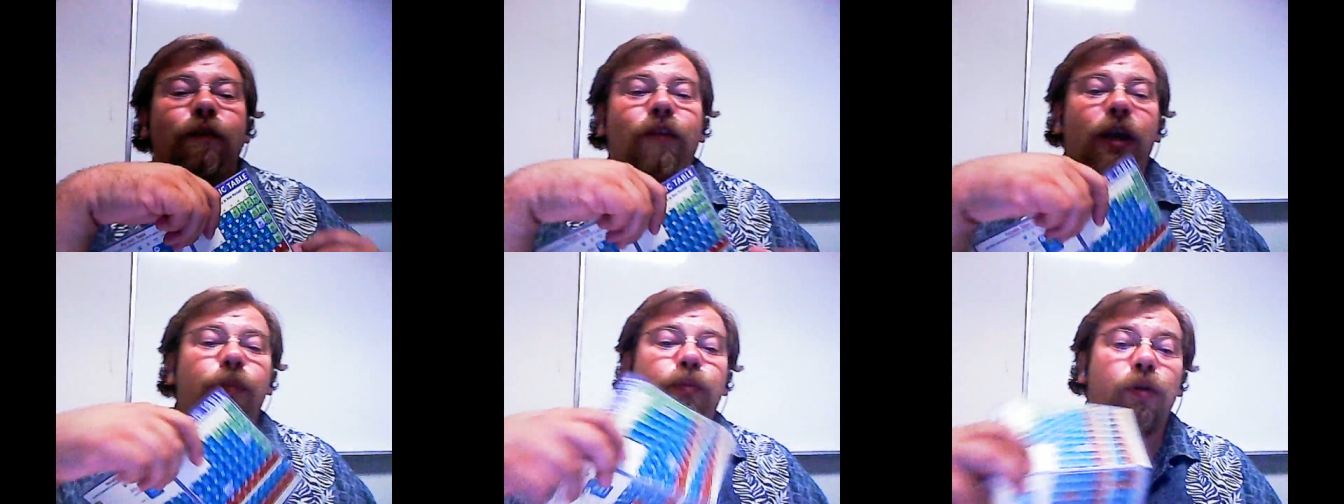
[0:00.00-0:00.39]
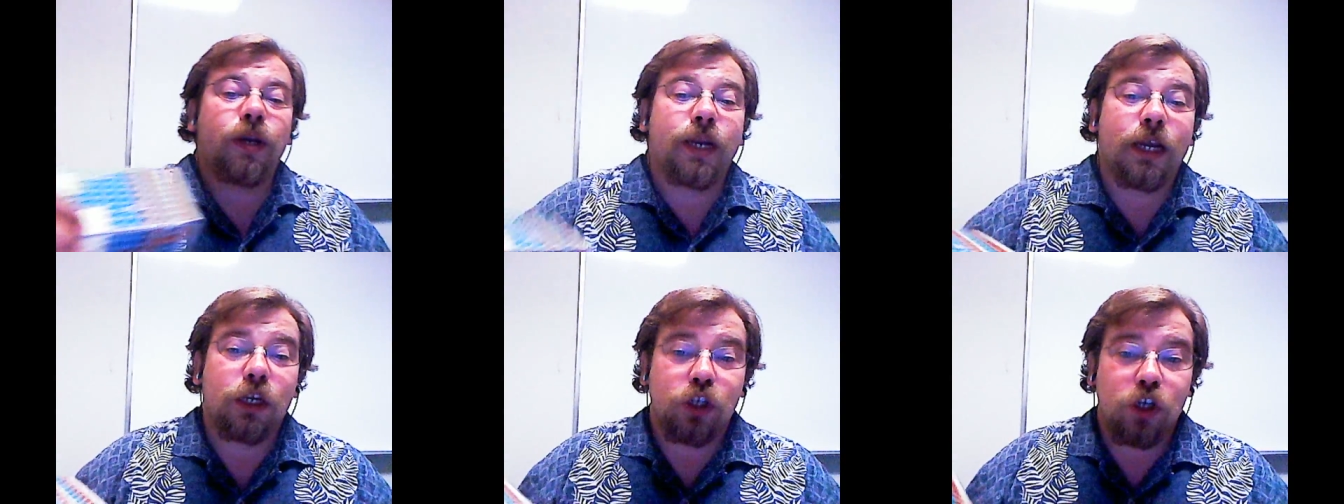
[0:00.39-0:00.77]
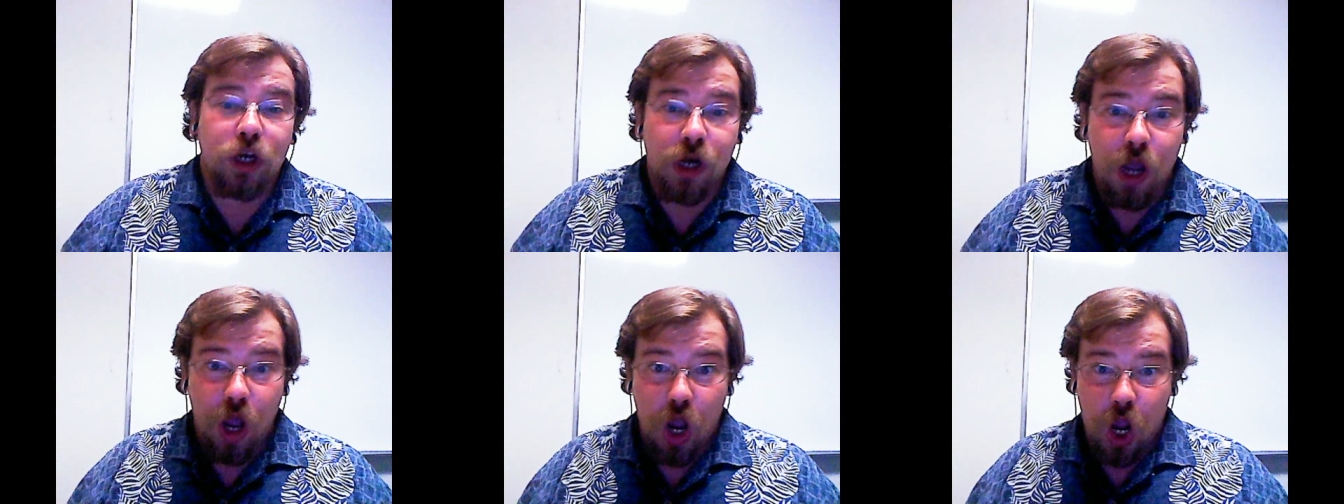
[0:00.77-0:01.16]
a prediction
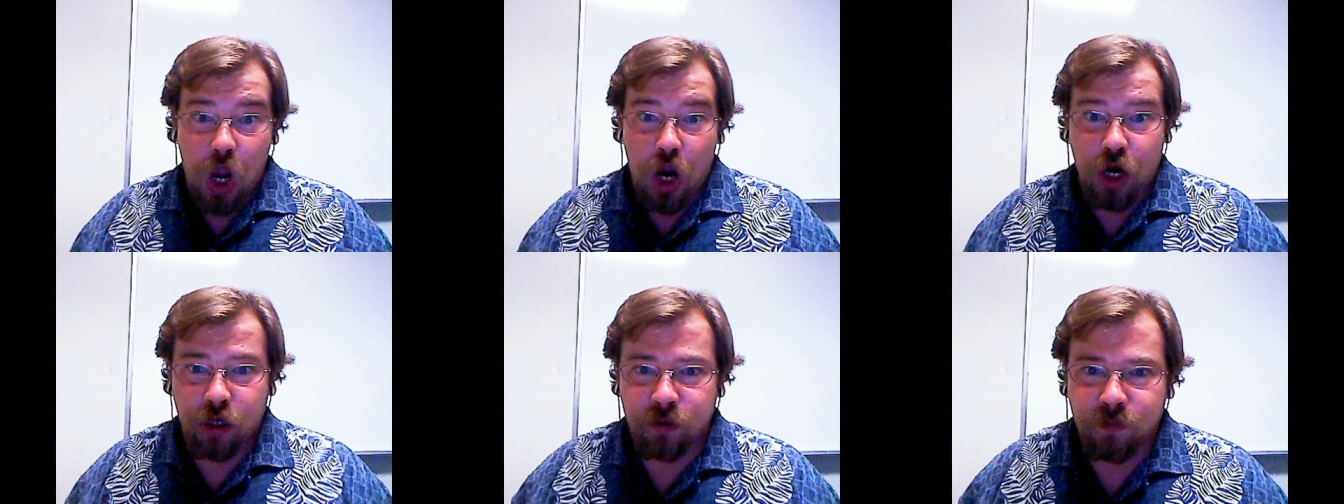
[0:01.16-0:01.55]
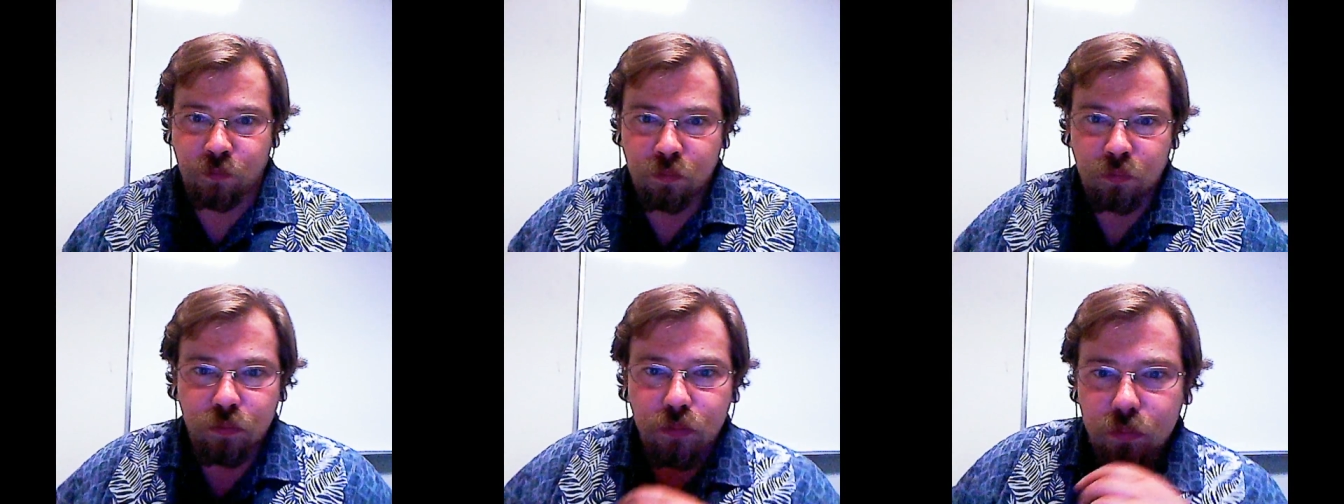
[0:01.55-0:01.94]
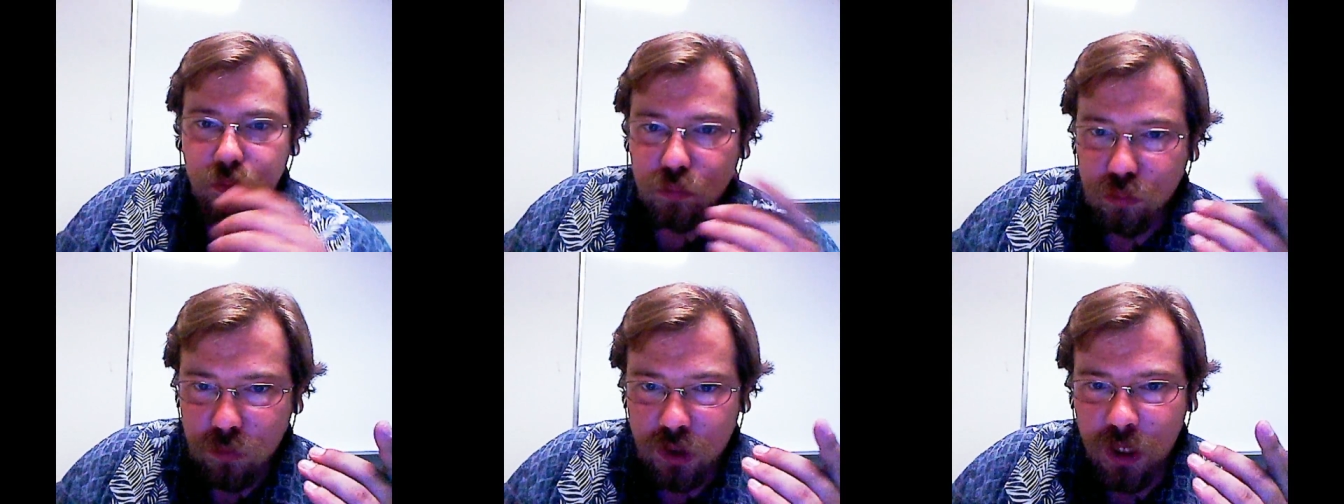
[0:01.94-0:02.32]
on
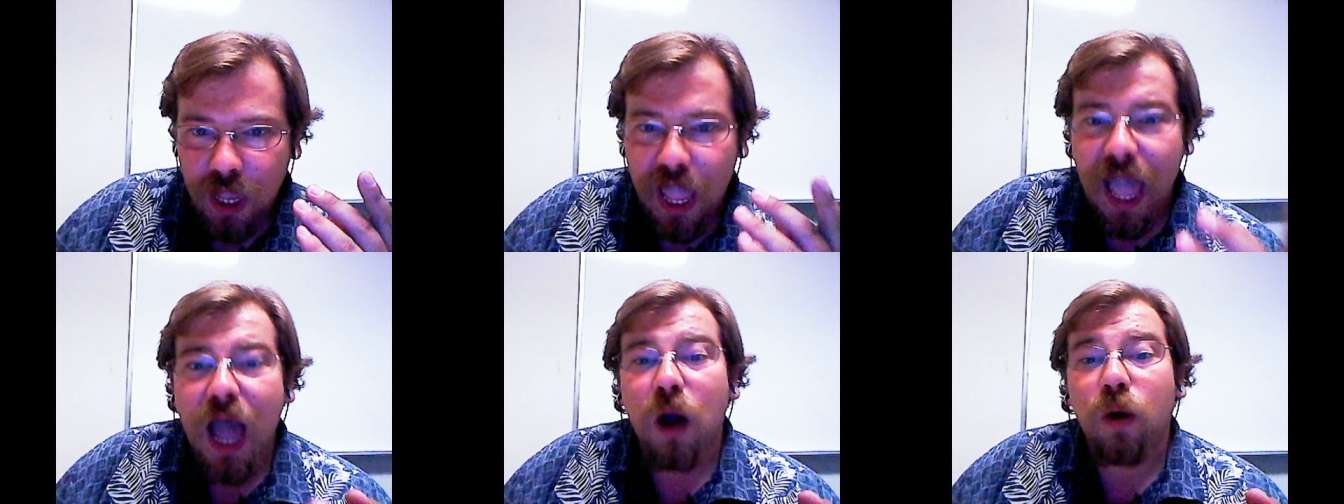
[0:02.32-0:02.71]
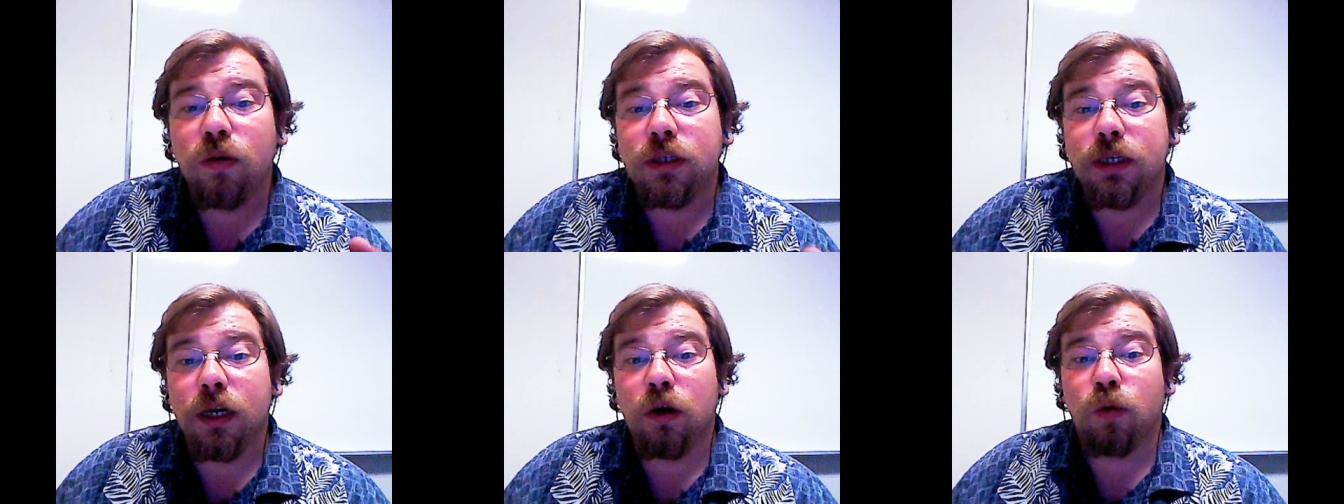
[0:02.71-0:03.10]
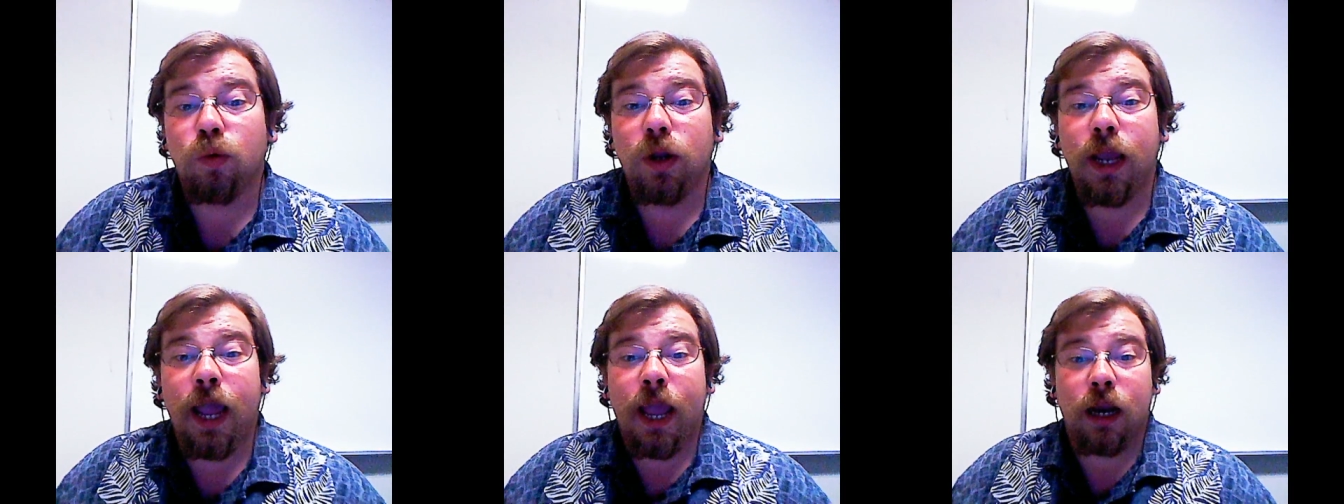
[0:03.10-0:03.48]
how it's going to
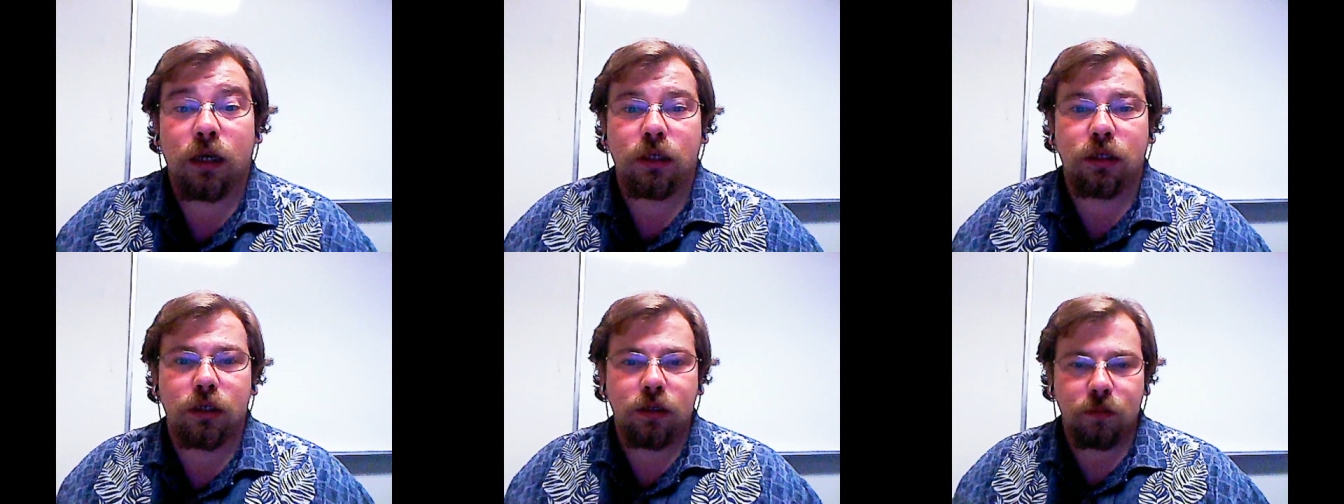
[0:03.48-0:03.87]
react.